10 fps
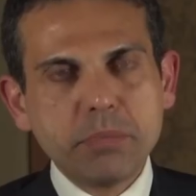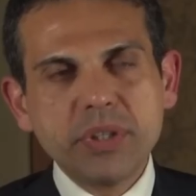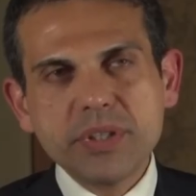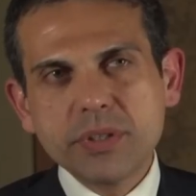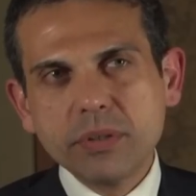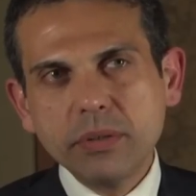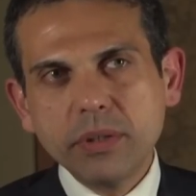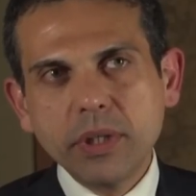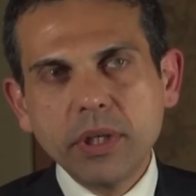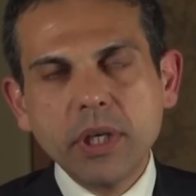
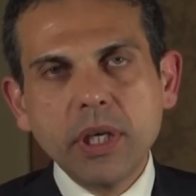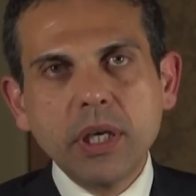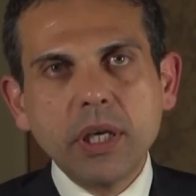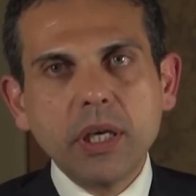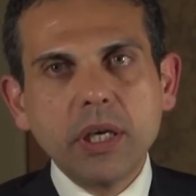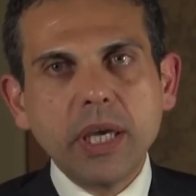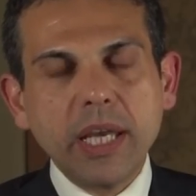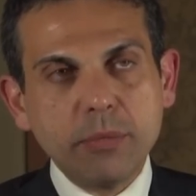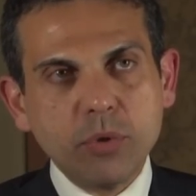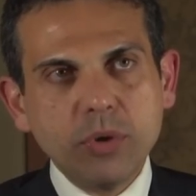person
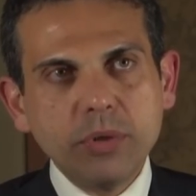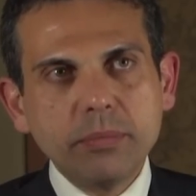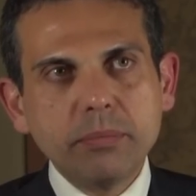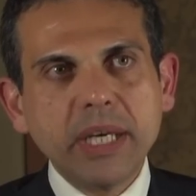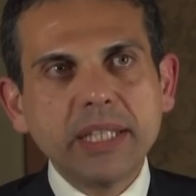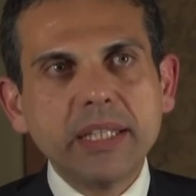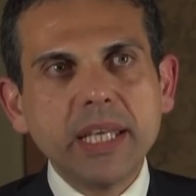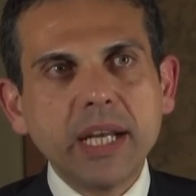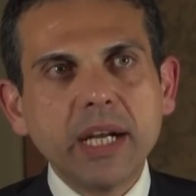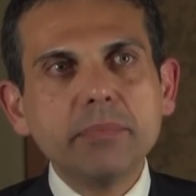anymore, but
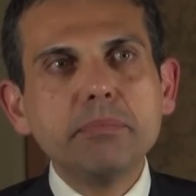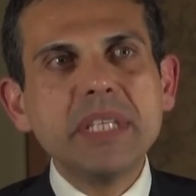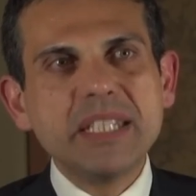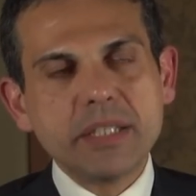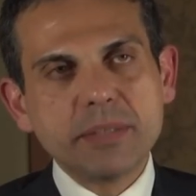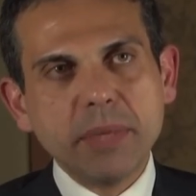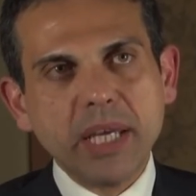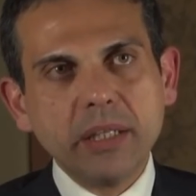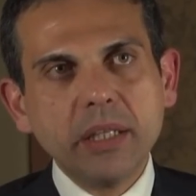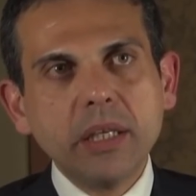they are
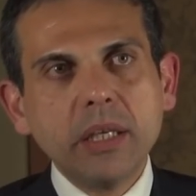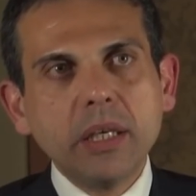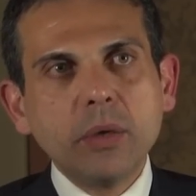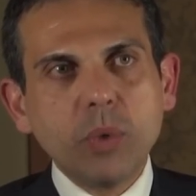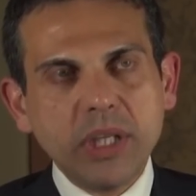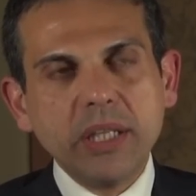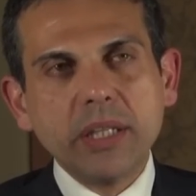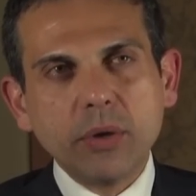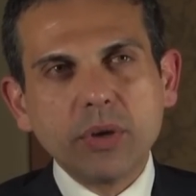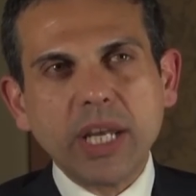businessmen within
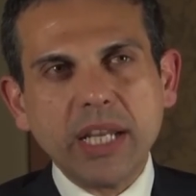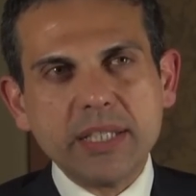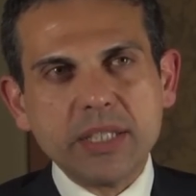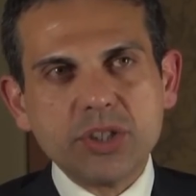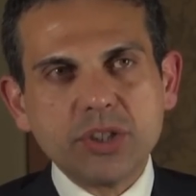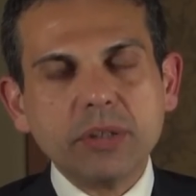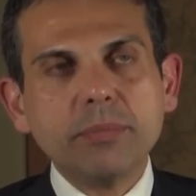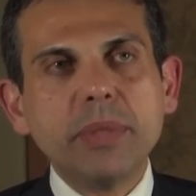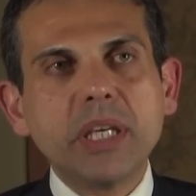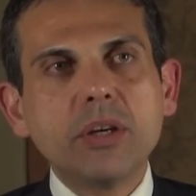their organization
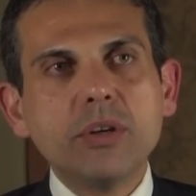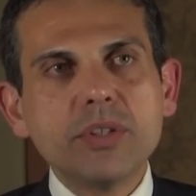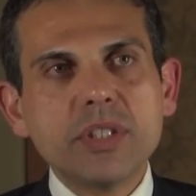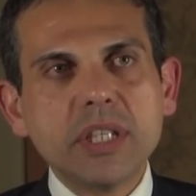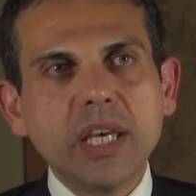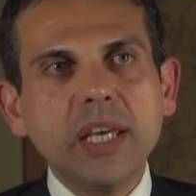because